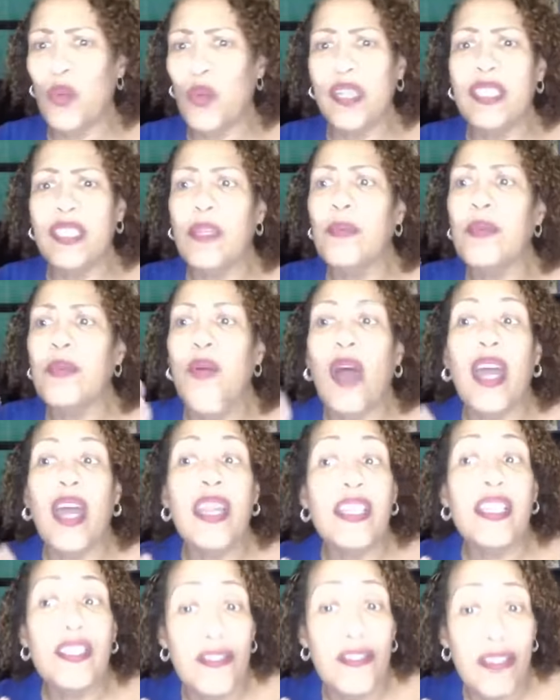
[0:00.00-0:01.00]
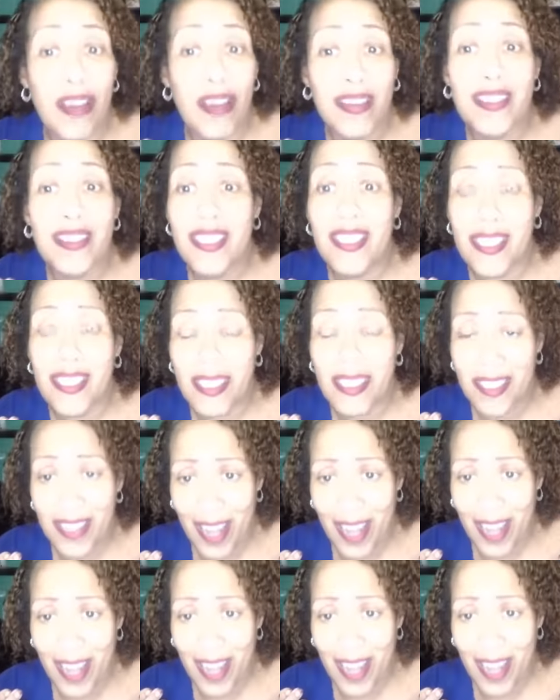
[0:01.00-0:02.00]
what? The products are not getting
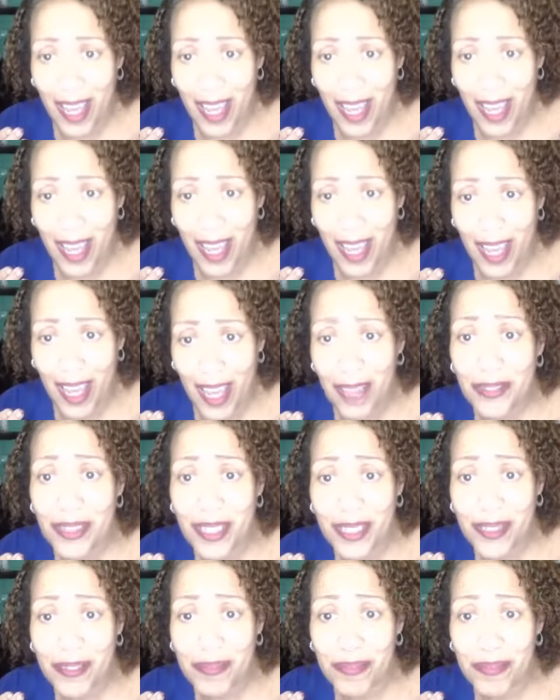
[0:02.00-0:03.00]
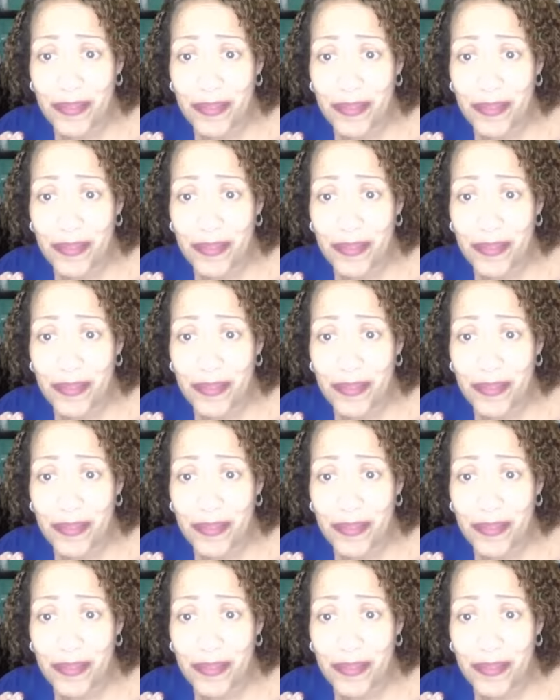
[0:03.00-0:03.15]
down there.